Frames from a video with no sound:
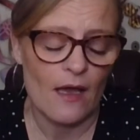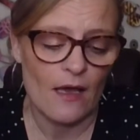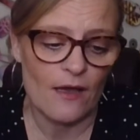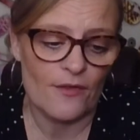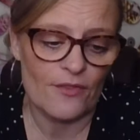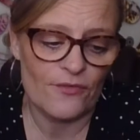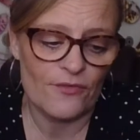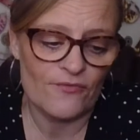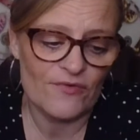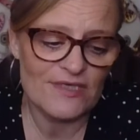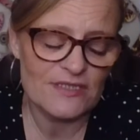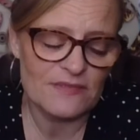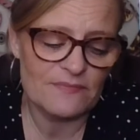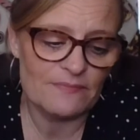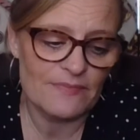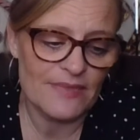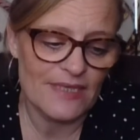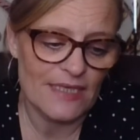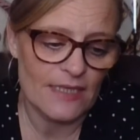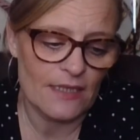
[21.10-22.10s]
Uh, the
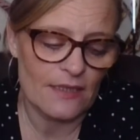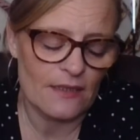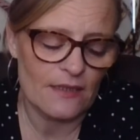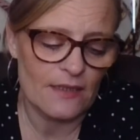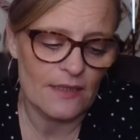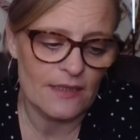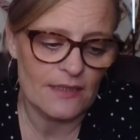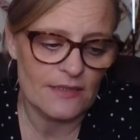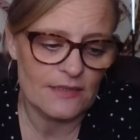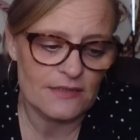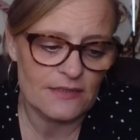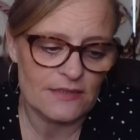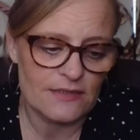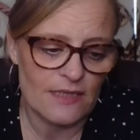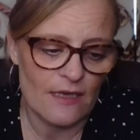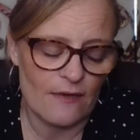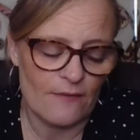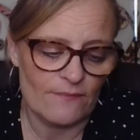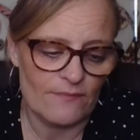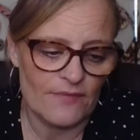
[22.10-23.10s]
reason being is
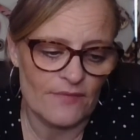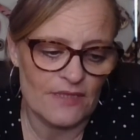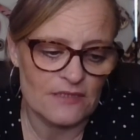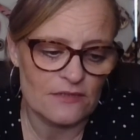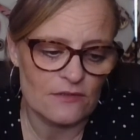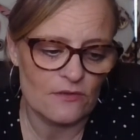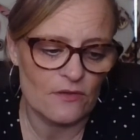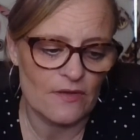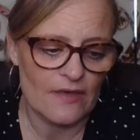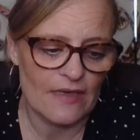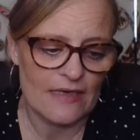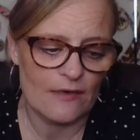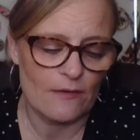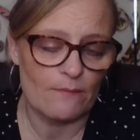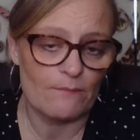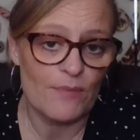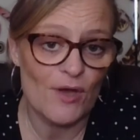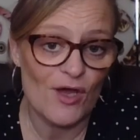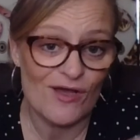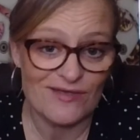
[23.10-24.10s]
um, there's a lot going
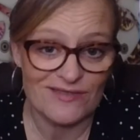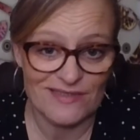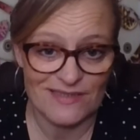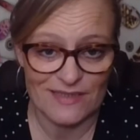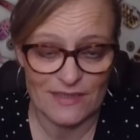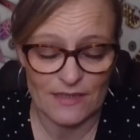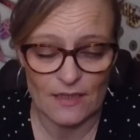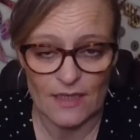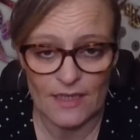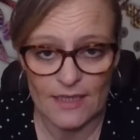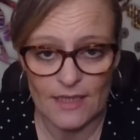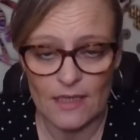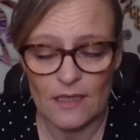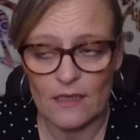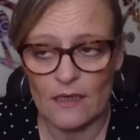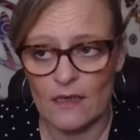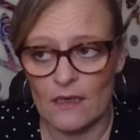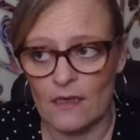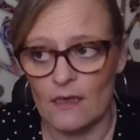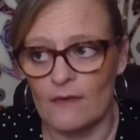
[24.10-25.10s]
on
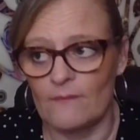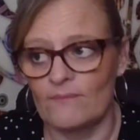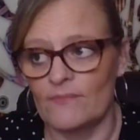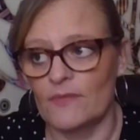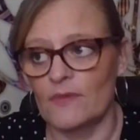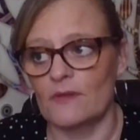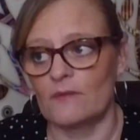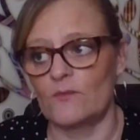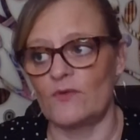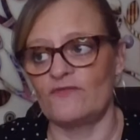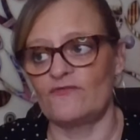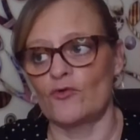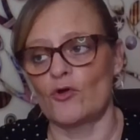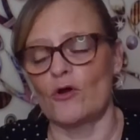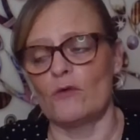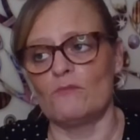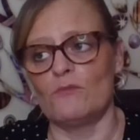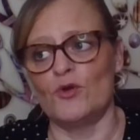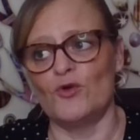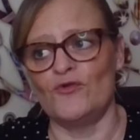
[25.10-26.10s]
personally. Um, we've
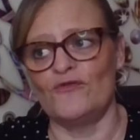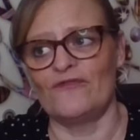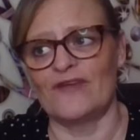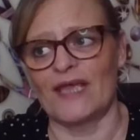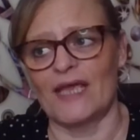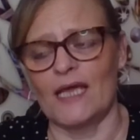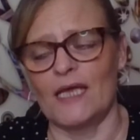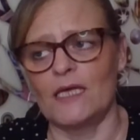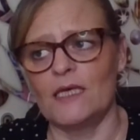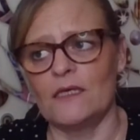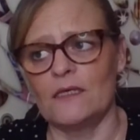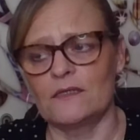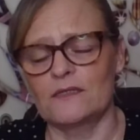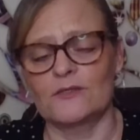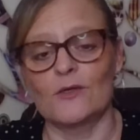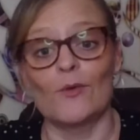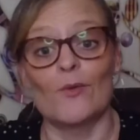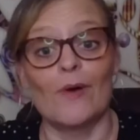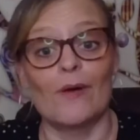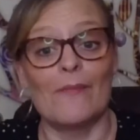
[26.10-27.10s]
got to move again,
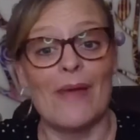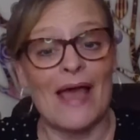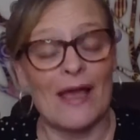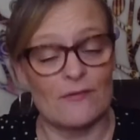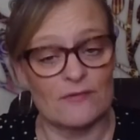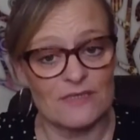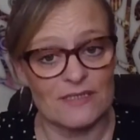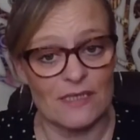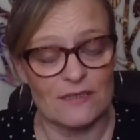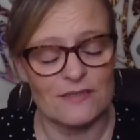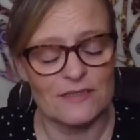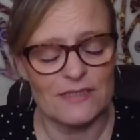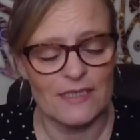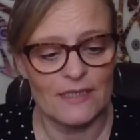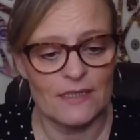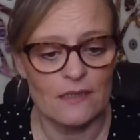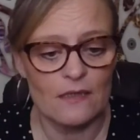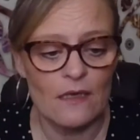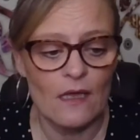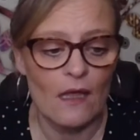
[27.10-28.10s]
so I'm house
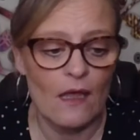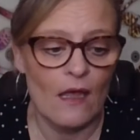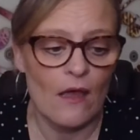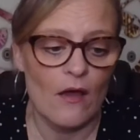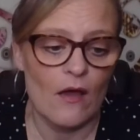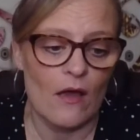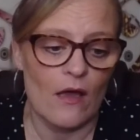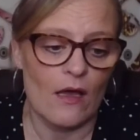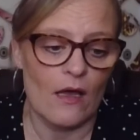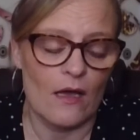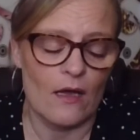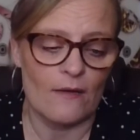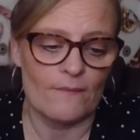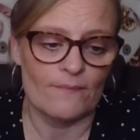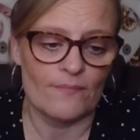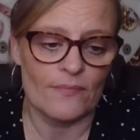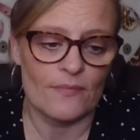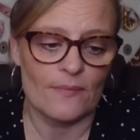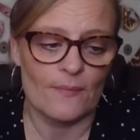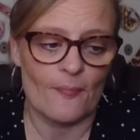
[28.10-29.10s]
hunting. Um,
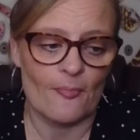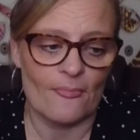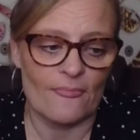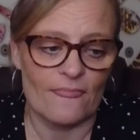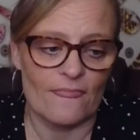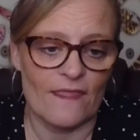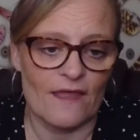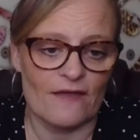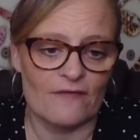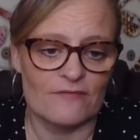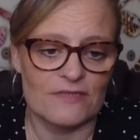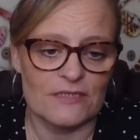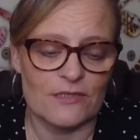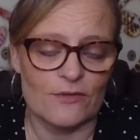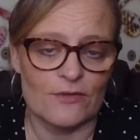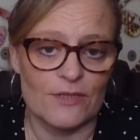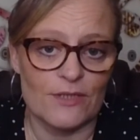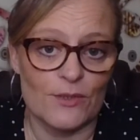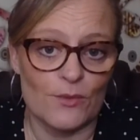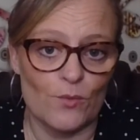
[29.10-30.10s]
there is
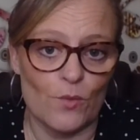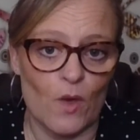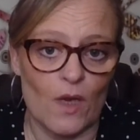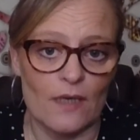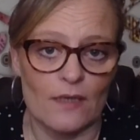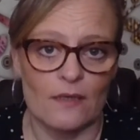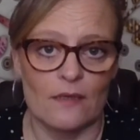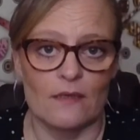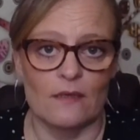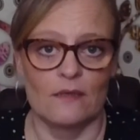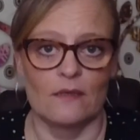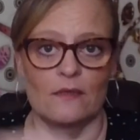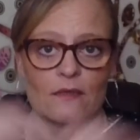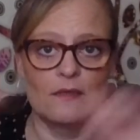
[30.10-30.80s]
only one